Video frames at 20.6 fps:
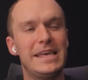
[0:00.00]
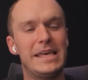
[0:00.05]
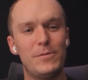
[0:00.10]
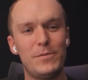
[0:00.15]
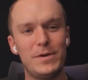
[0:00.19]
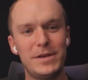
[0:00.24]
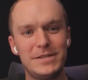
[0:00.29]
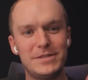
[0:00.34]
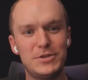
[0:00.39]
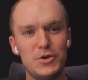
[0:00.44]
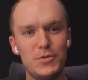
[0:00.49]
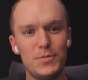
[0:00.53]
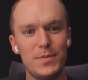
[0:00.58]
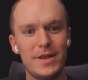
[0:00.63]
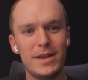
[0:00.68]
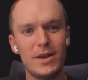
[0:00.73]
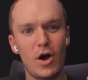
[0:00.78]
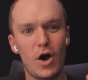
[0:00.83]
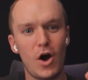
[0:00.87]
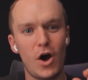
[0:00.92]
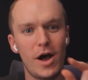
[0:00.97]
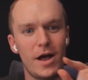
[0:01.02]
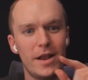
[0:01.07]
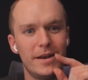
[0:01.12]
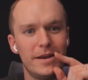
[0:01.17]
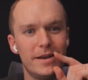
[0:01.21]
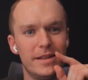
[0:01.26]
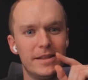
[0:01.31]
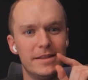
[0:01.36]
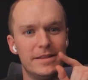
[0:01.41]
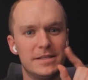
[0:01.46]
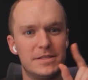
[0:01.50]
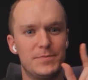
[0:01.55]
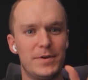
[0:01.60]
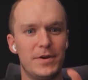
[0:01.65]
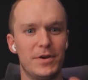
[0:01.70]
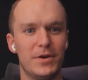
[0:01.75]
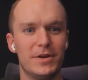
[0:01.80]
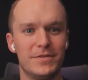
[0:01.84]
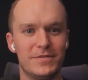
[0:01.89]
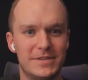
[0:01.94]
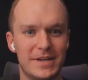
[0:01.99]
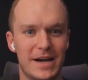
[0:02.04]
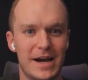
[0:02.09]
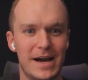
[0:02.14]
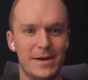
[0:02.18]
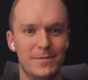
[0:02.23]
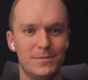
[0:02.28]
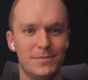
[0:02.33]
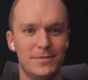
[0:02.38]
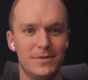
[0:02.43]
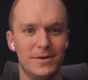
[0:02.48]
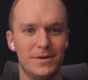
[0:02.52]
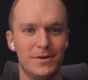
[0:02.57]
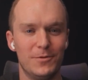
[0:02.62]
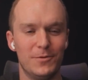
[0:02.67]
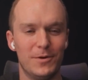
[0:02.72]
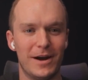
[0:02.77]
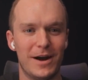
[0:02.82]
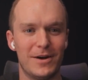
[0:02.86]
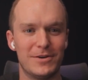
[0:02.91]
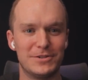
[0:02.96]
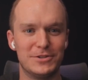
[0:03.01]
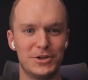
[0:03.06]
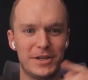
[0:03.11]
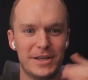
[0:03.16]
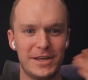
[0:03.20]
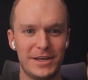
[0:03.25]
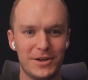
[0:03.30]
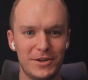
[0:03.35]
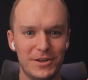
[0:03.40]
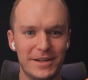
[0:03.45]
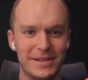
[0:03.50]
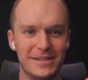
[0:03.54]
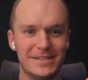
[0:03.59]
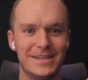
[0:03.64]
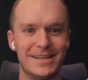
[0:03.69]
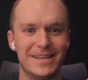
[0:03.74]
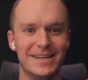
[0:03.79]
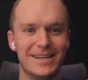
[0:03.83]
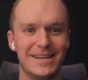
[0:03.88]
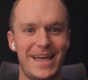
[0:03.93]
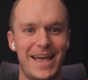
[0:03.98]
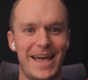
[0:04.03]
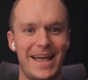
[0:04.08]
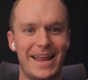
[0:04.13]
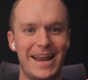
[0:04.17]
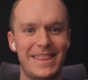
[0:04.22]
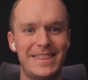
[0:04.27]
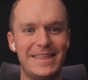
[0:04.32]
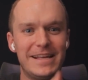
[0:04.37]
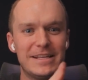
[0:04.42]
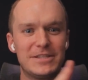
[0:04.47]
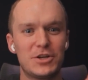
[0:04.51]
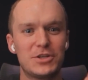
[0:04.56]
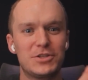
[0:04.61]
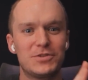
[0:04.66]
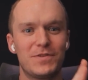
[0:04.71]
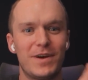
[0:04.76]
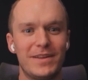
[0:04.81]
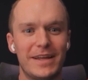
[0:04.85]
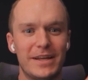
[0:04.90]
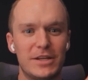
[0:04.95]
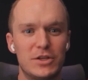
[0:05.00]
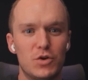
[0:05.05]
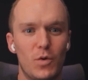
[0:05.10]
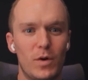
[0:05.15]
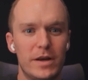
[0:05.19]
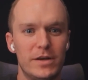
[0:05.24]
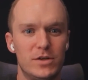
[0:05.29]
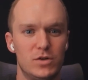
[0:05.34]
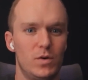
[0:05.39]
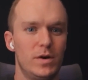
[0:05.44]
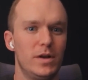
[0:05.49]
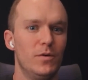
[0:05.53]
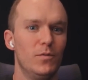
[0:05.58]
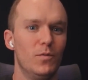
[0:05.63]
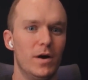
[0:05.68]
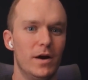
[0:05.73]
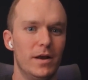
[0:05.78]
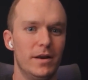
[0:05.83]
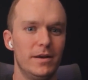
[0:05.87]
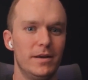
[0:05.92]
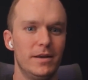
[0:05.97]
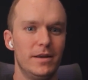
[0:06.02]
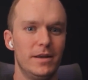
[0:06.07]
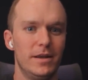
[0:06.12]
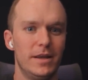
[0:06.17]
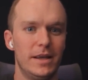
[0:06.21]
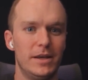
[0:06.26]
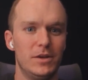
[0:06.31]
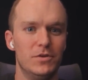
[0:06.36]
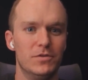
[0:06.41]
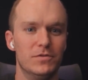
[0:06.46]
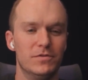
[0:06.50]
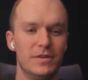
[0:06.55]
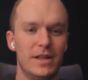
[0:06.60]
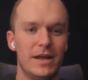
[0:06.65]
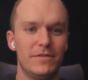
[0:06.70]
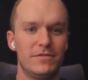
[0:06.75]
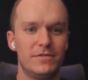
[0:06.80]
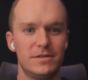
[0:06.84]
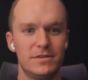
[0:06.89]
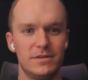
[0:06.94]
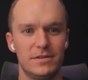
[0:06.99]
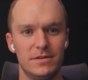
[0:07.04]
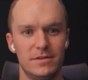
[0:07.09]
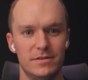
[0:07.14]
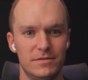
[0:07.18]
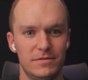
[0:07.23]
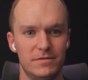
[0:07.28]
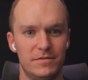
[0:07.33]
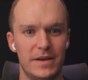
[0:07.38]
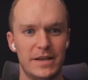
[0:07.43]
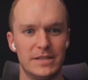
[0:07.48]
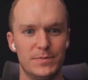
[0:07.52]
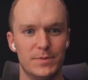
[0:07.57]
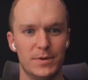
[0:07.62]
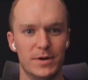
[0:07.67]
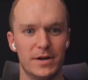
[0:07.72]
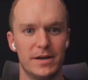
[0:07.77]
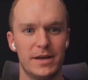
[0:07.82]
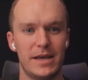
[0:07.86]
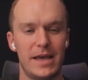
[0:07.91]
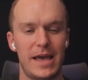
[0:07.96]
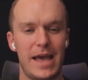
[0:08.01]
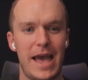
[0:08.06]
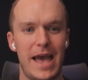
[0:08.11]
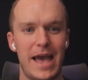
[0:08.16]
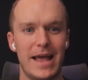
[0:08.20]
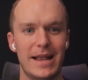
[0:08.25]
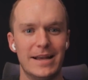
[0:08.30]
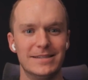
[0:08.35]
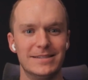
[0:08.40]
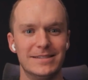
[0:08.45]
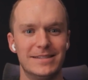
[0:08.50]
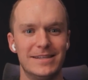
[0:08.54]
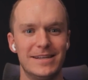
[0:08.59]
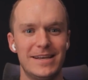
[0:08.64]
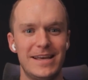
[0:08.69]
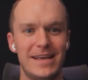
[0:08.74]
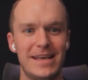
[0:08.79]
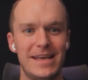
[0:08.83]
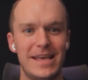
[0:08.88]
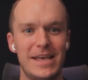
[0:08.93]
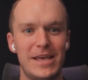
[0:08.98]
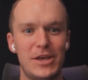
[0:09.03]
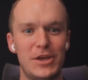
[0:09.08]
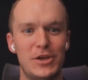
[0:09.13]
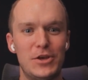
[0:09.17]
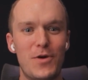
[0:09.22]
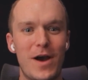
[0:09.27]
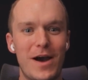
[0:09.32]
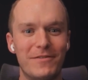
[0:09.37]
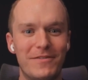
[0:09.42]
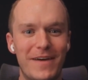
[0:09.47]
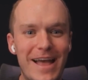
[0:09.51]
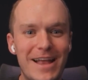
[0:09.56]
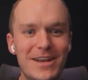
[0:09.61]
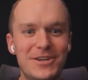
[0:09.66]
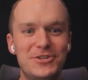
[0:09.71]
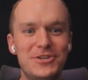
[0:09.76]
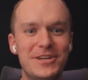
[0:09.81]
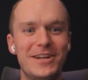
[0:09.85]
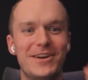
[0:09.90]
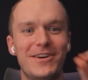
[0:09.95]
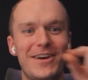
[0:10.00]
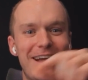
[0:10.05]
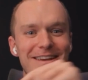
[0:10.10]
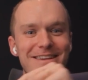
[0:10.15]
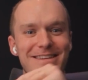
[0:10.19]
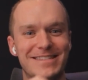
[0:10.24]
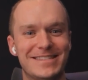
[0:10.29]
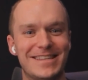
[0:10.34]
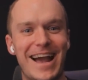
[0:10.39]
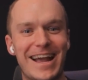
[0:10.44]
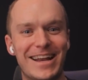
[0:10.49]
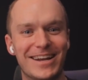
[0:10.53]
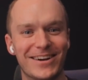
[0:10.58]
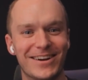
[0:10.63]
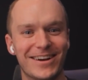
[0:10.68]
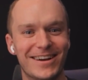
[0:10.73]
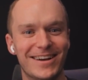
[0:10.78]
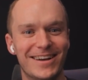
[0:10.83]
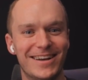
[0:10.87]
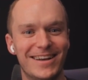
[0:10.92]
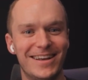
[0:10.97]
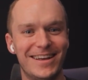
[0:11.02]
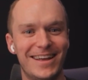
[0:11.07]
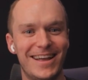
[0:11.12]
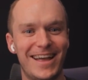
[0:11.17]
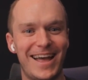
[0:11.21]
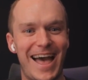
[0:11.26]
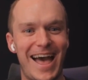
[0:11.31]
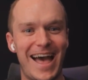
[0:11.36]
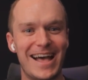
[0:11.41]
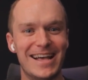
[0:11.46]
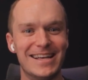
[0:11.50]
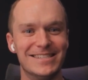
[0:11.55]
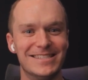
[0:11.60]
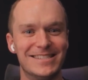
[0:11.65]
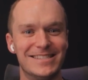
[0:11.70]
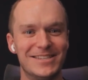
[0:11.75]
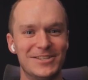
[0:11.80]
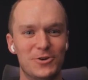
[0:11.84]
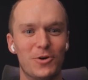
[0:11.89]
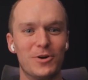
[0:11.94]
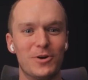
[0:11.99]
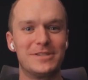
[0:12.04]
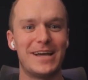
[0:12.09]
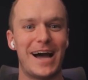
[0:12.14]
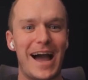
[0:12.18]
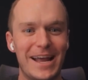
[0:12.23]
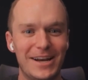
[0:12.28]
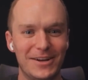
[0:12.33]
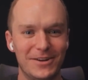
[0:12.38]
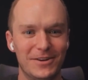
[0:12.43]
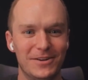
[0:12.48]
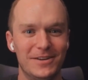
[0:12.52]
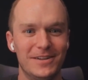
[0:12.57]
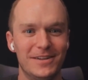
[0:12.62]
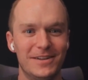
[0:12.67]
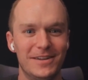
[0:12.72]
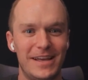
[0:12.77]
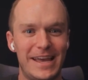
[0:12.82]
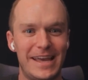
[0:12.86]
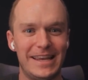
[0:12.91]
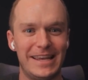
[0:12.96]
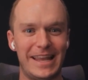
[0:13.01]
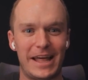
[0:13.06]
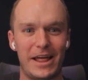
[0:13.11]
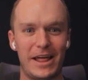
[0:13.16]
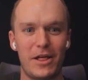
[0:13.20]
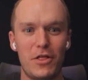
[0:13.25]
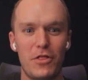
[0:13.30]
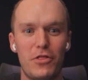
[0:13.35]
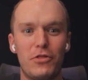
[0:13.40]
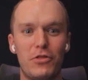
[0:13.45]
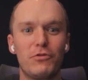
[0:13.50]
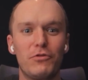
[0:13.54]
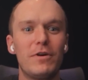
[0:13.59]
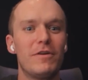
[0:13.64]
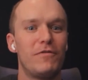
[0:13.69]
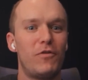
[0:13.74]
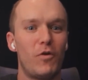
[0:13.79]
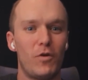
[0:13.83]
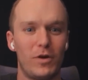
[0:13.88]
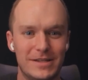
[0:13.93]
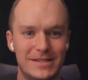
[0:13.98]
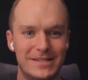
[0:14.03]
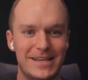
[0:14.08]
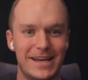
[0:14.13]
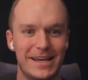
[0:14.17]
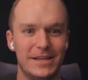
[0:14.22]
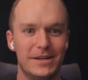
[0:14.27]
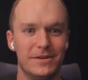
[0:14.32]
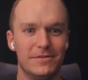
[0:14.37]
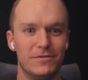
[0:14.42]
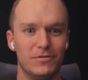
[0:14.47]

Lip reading: Can we zoom in on this period of time where I was looking at your LinkedIn, and I think it starts around like 2021. You've left Facebook and you have engineer and designer as your title in like 3 or 4 consecutive